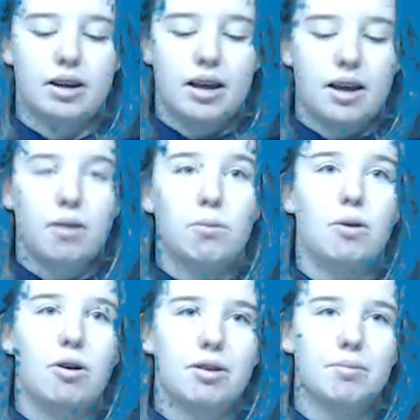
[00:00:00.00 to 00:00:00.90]

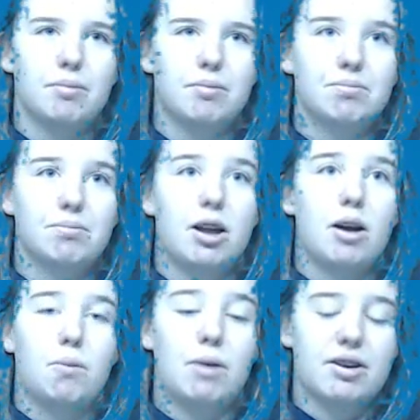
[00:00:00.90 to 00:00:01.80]
Welcome,
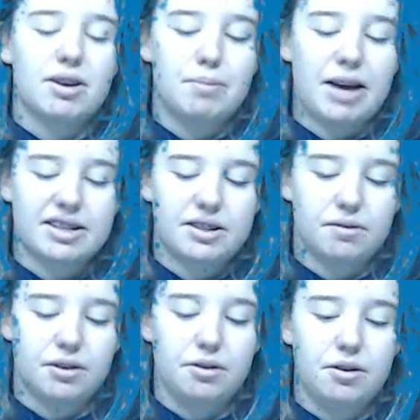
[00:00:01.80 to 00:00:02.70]
welcome back to Root
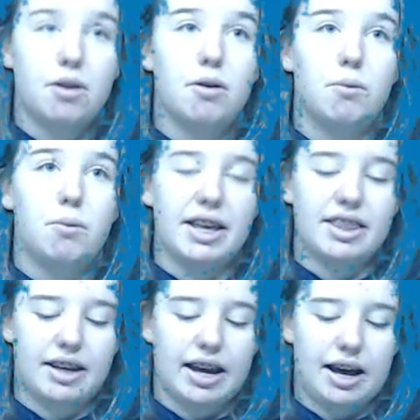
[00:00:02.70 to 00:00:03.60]
with
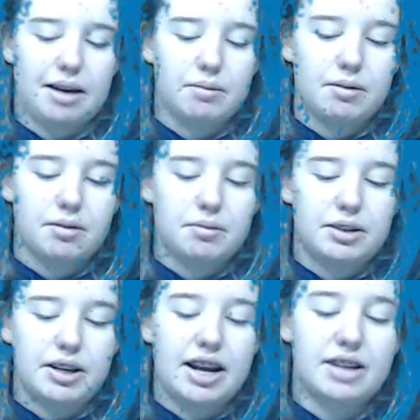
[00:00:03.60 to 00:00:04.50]
Cat.
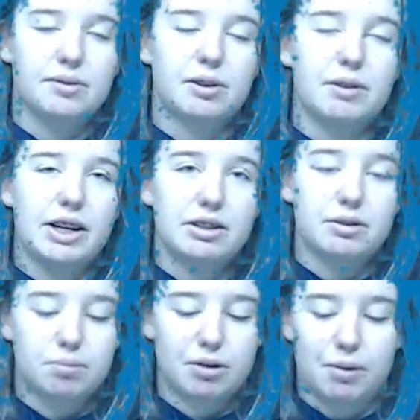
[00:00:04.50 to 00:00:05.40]
Today's root is
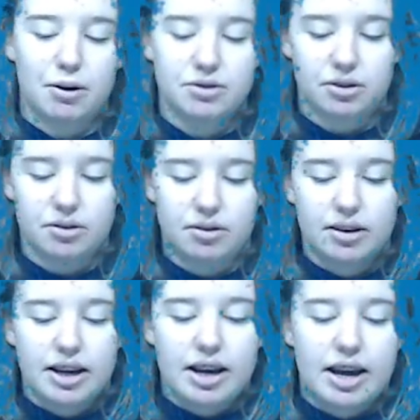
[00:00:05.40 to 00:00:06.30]
proposal.
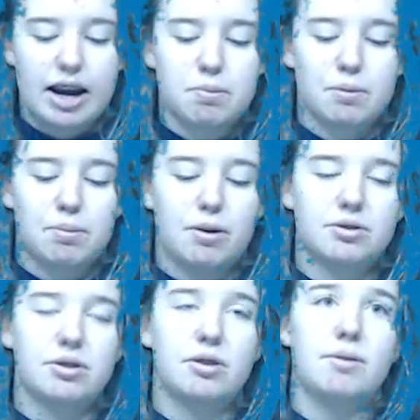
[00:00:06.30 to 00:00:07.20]
A
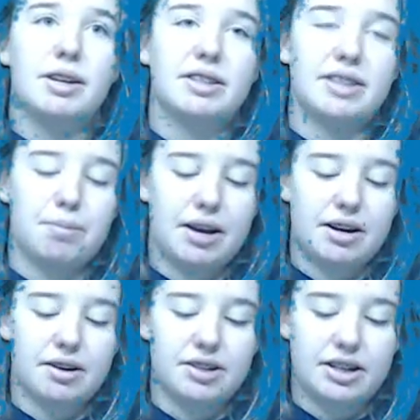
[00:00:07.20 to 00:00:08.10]
proposal is a planner's
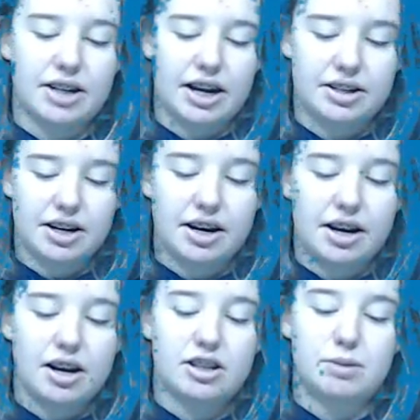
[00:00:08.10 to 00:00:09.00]
suggestion,
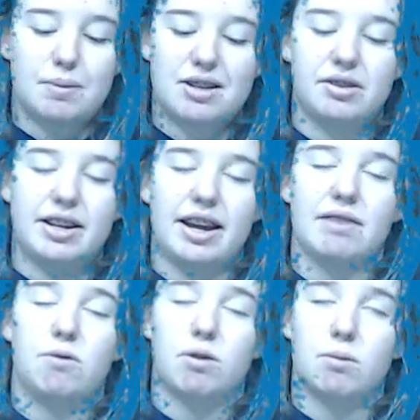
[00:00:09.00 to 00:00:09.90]
especially a
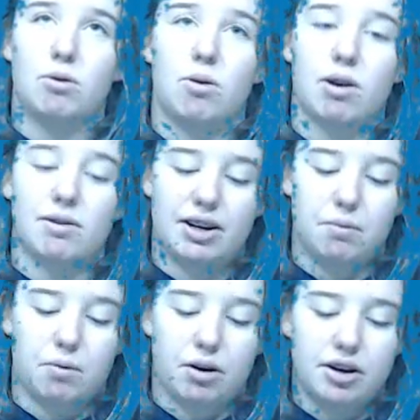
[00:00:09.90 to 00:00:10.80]
formal or written
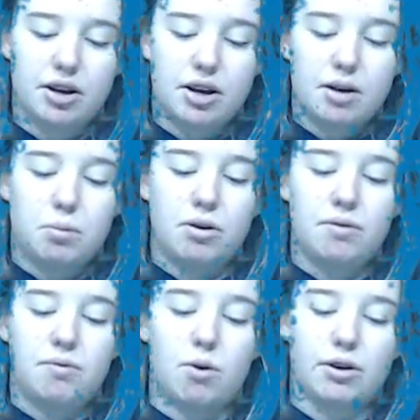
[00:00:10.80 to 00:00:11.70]
one, put
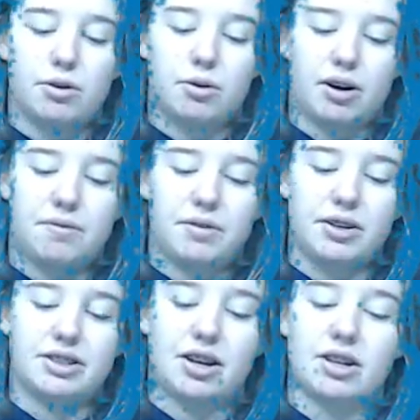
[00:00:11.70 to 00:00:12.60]
forward or up for
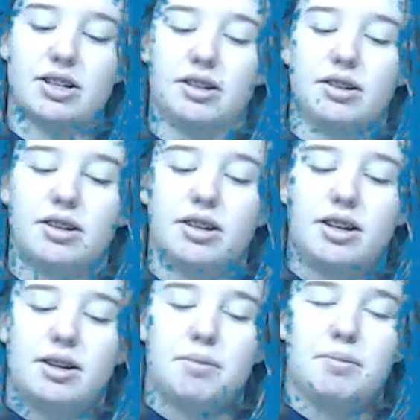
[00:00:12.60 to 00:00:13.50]
discussion.
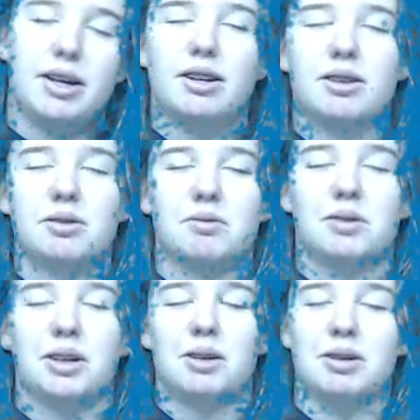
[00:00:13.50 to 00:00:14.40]
Man, I
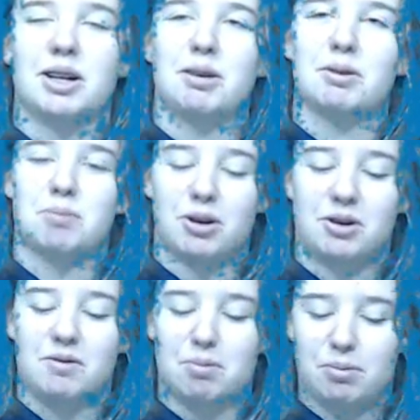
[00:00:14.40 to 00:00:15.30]
wish I was part of a
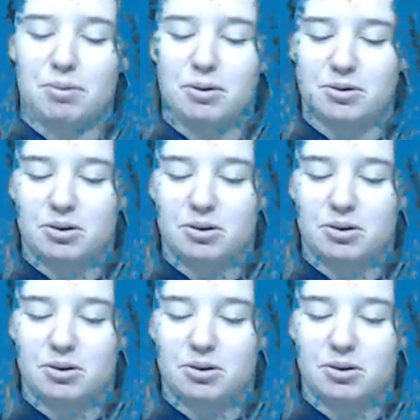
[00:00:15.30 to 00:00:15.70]
proposal.